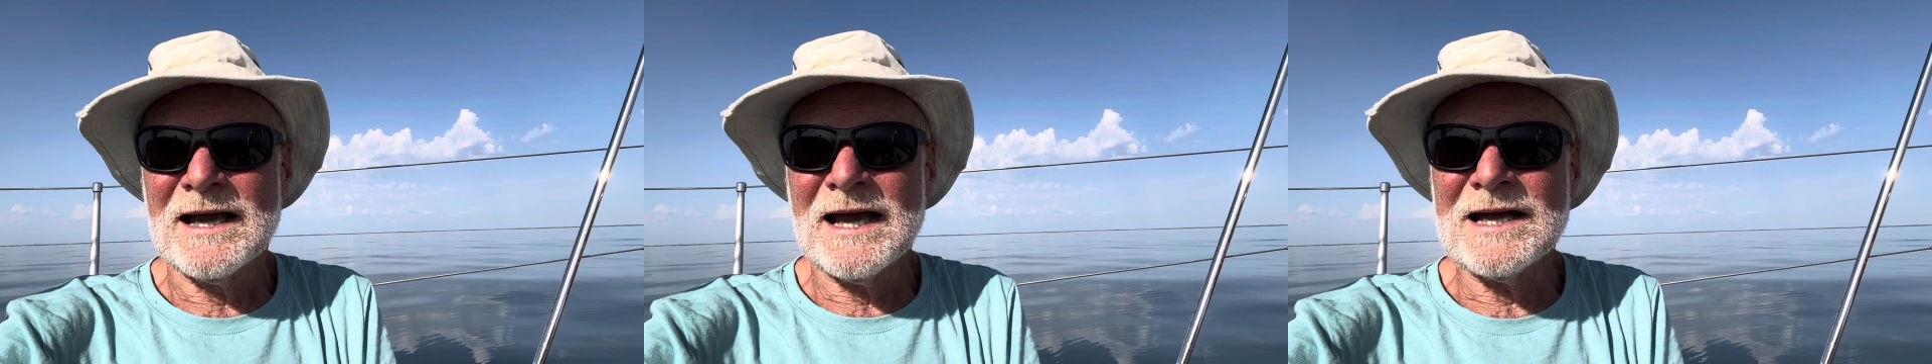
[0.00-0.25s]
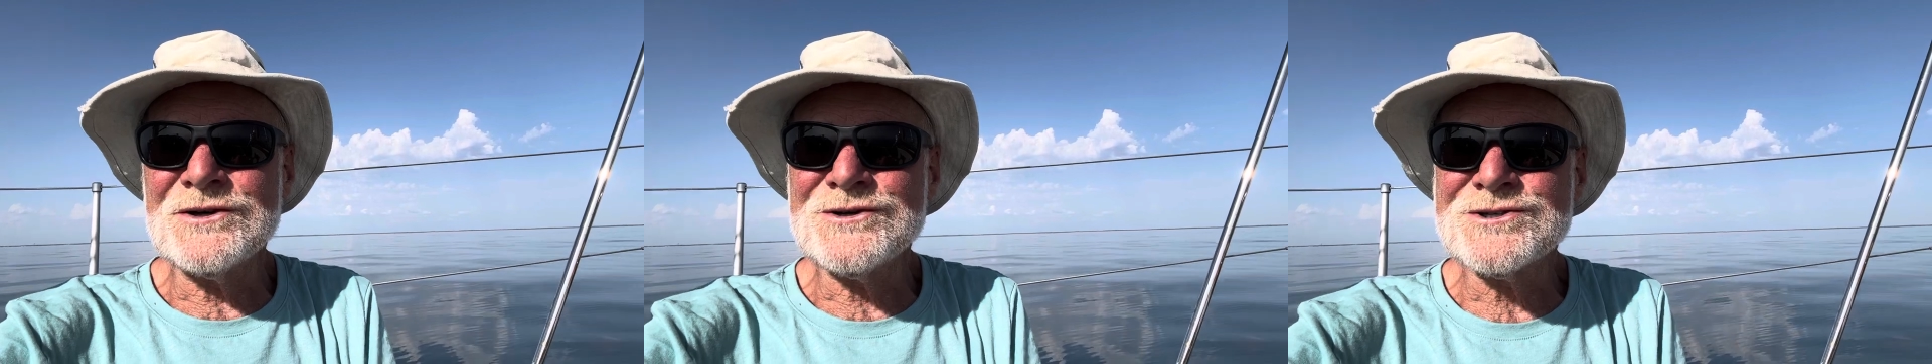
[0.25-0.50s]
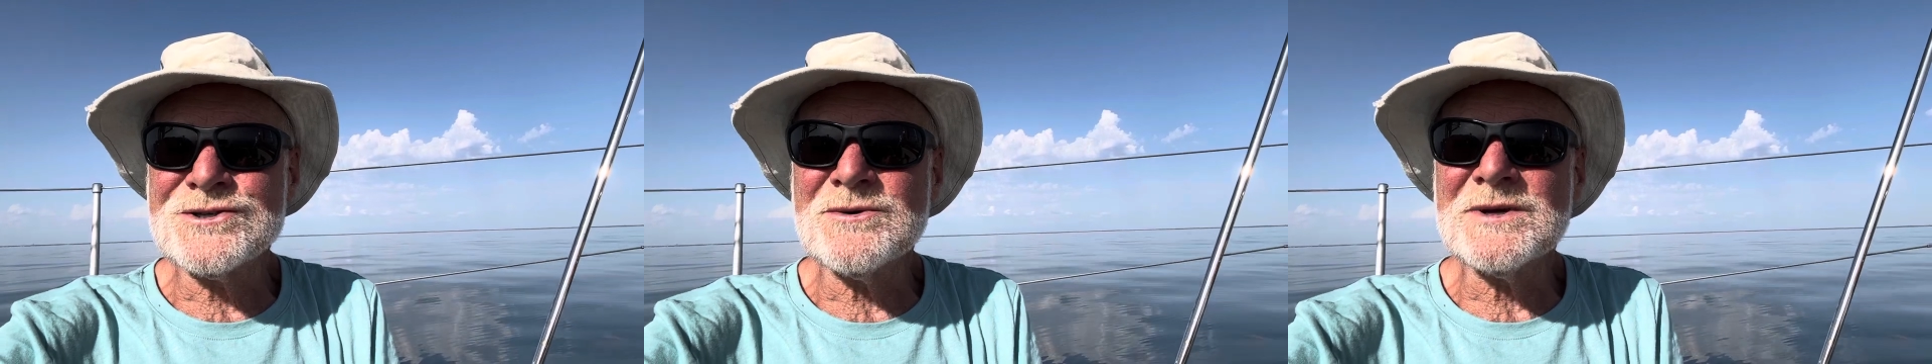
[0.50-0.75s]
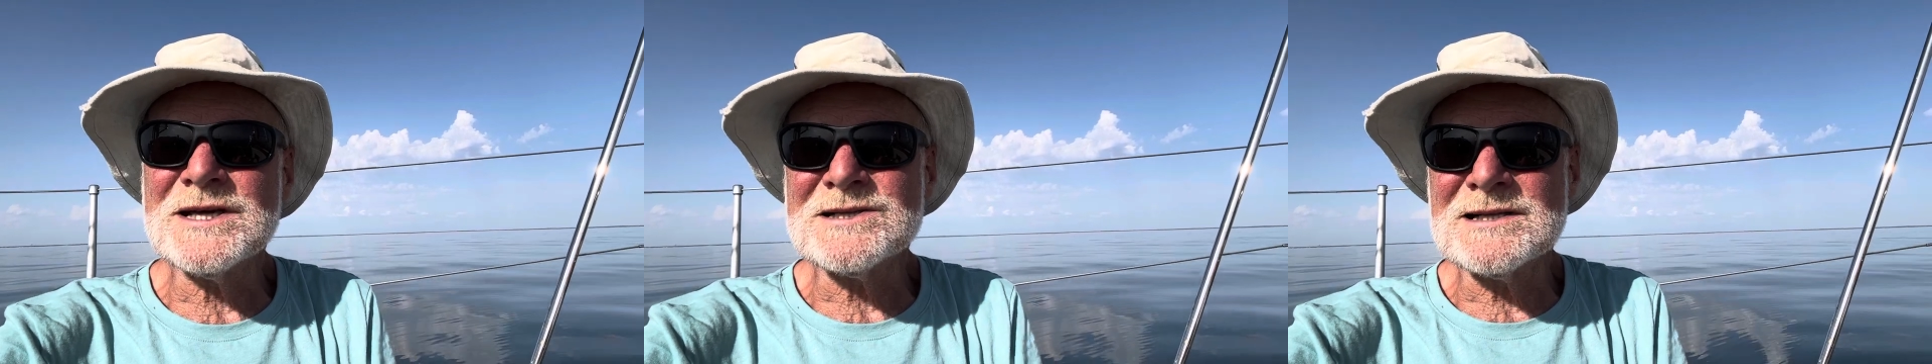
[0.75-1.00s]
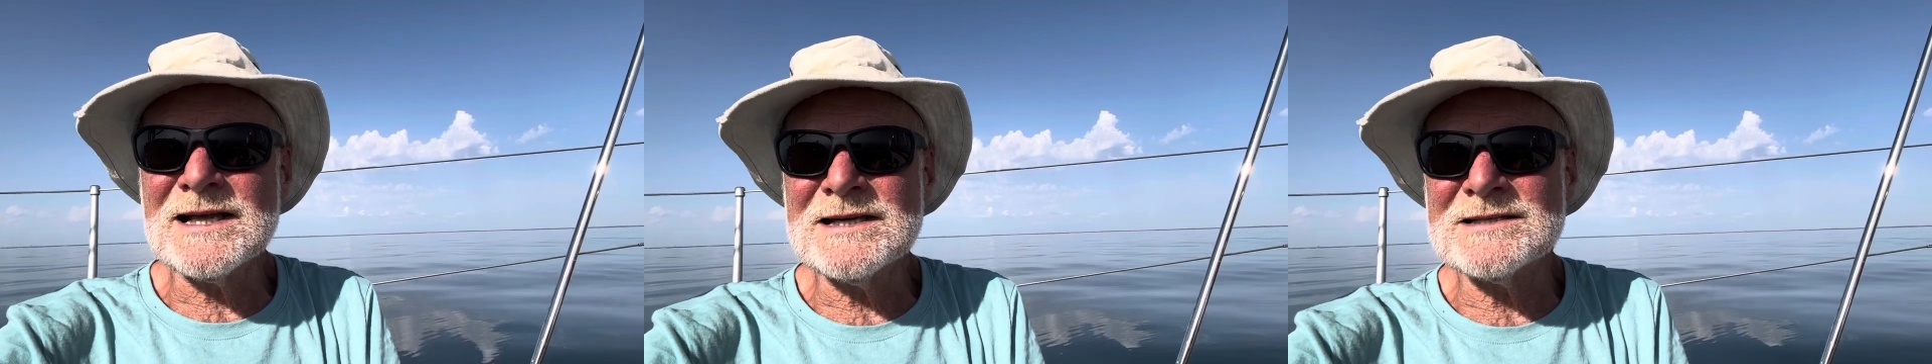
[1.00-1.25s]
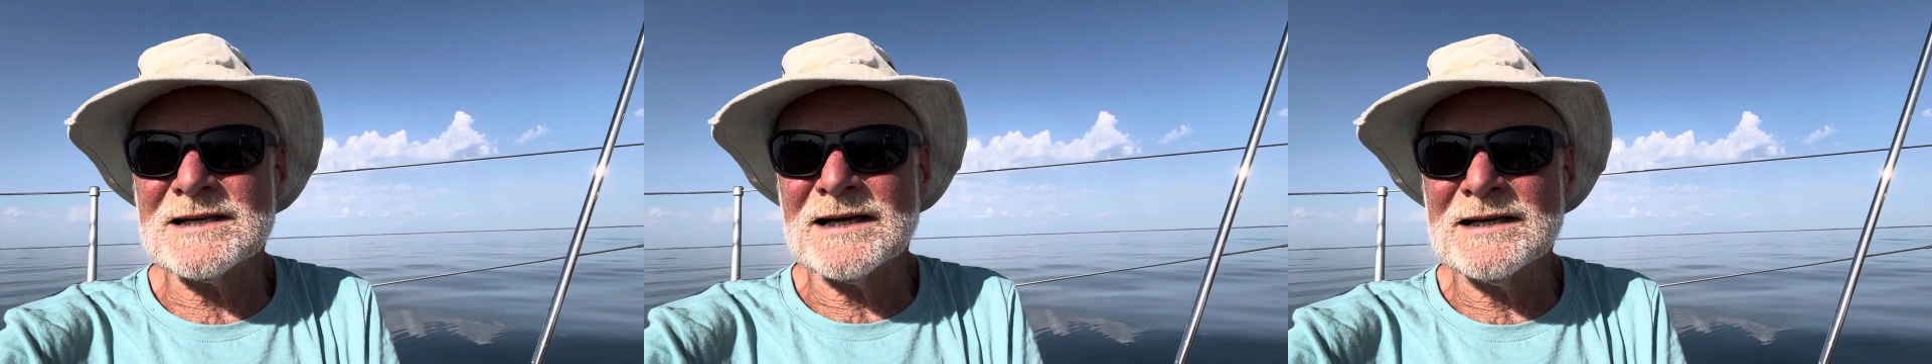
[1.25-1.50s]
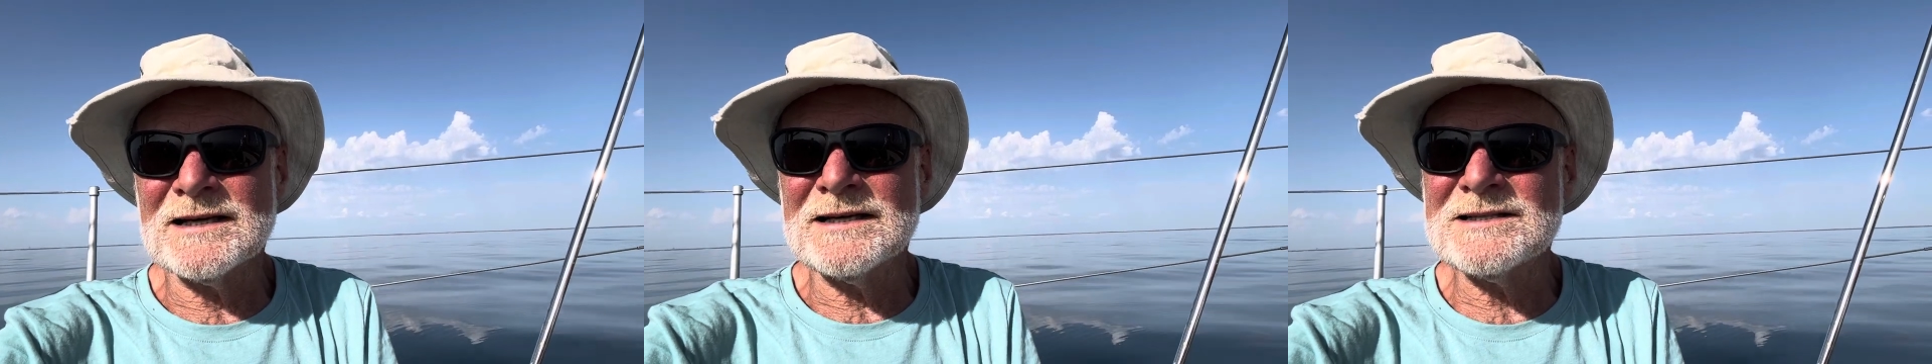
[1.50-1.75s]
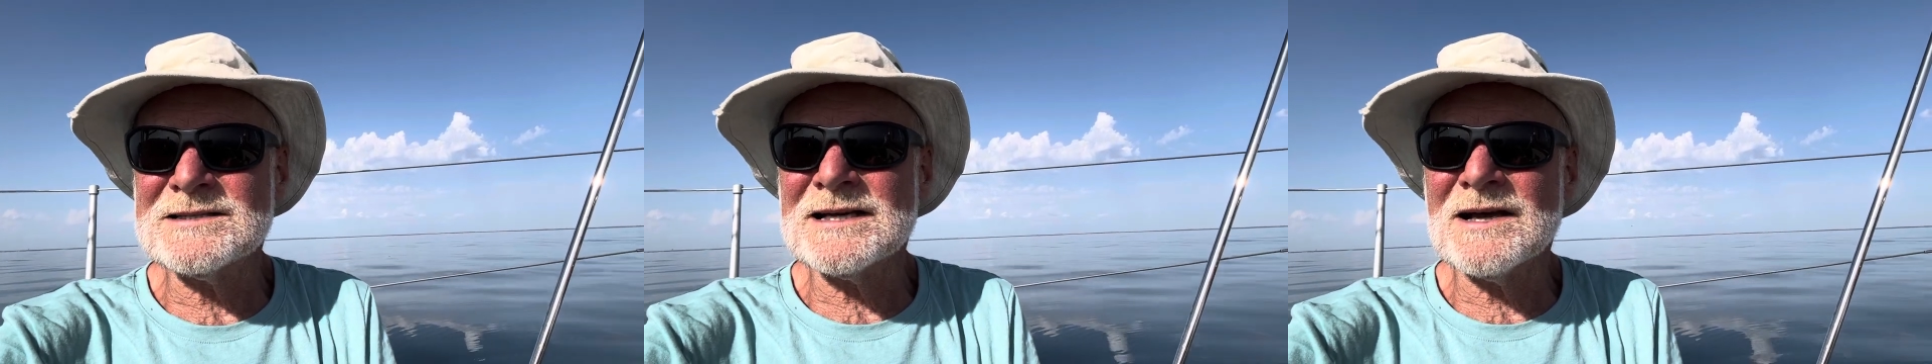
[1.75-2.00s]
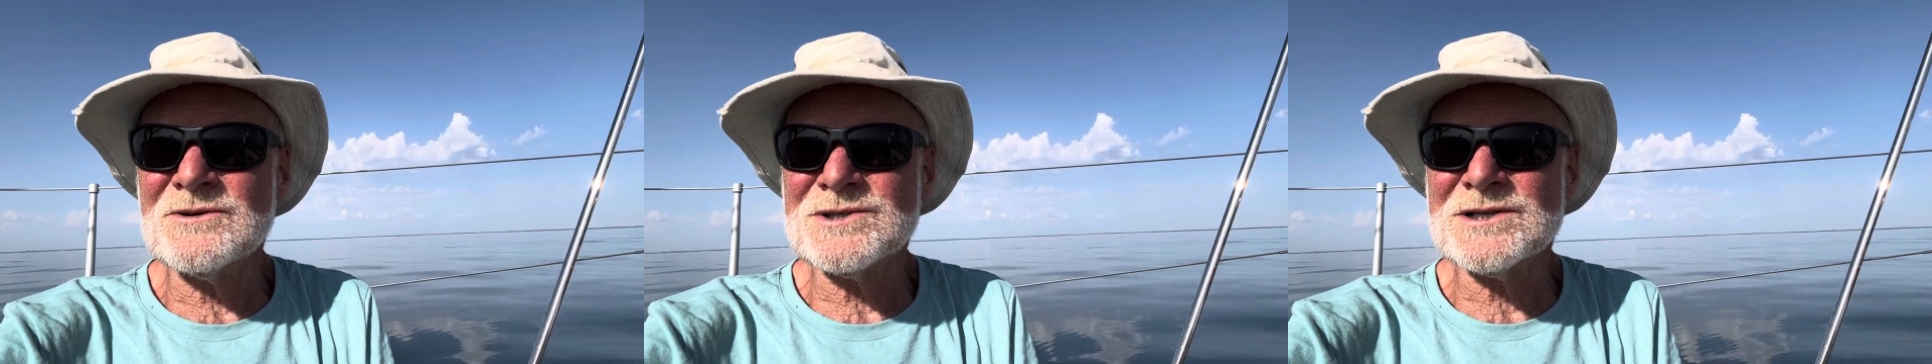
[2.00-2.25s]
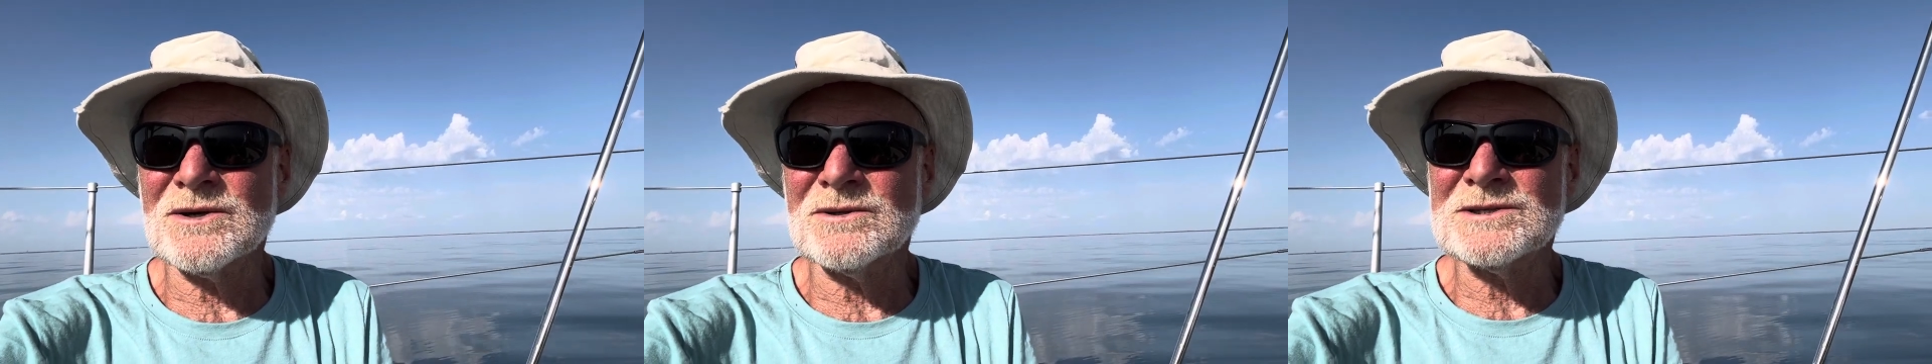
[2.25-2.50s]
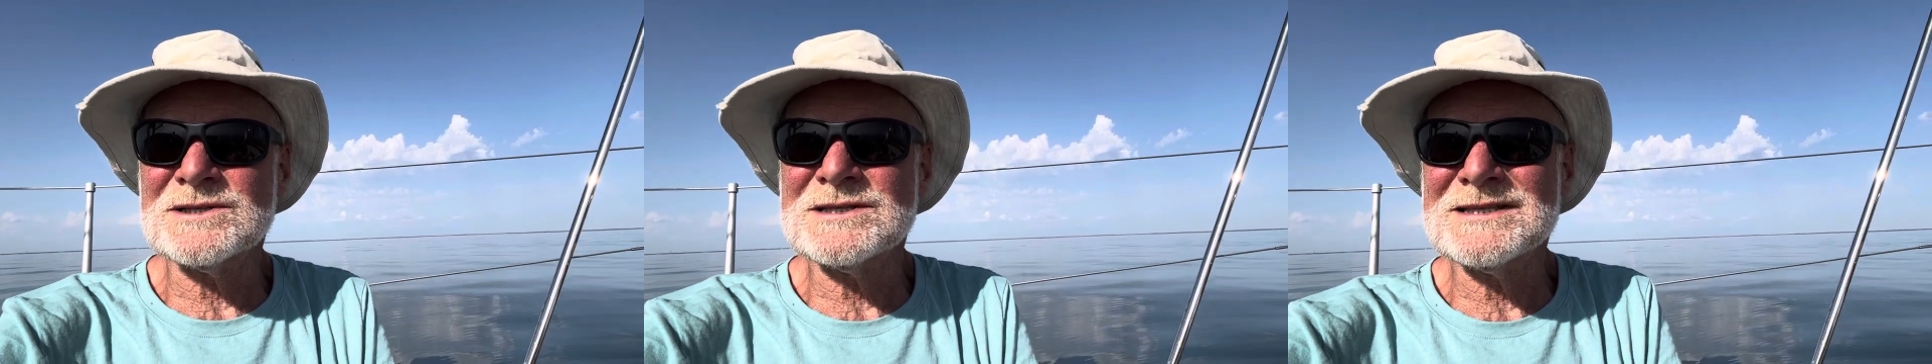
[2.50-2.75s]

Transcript: And two years later, it has now sold